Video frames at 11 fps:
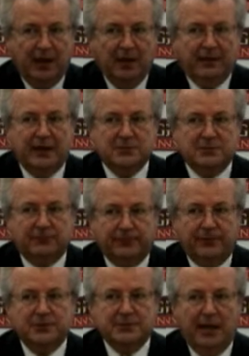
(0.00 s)
That is the
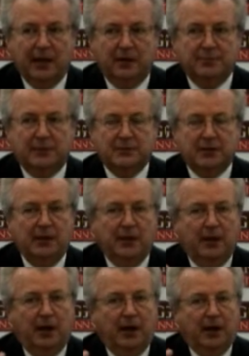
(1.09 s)
first element
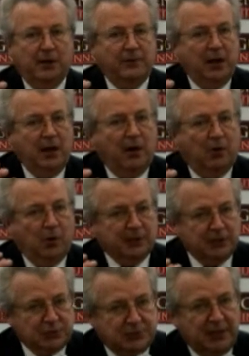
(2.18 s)
of
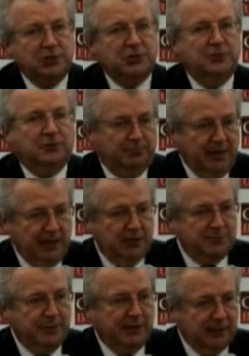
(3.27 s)
organizational
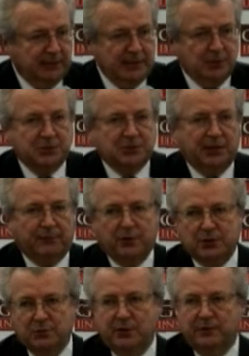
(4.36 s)
management and leadership for
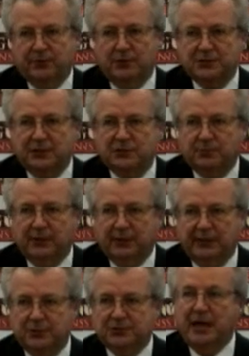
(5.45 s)
21st century
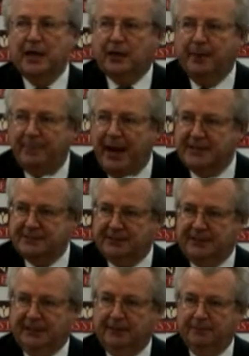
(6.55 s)
leaders,
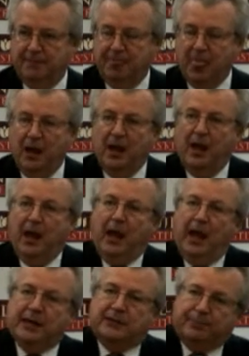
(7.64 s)
capacity.
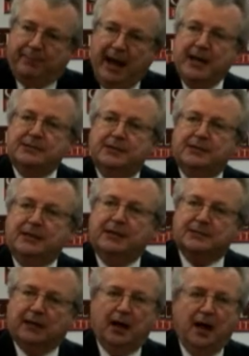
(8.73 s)
And capacity is
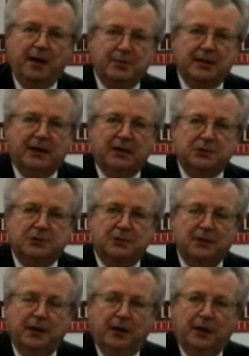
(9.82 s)
a
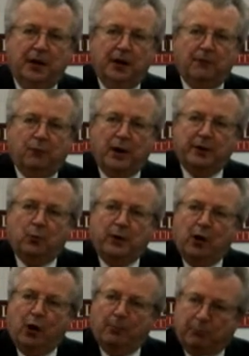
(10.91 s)
combination of what we
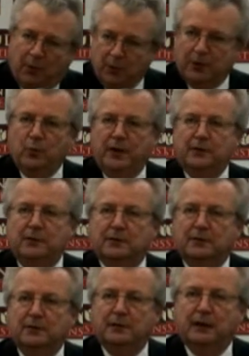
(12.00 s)
are born with
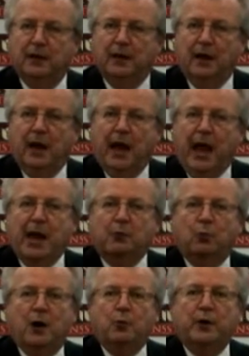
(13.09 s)
and
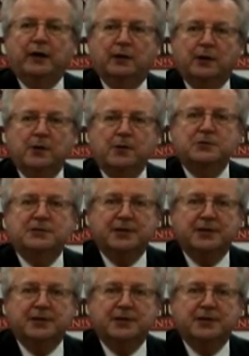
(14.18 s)
what we learn to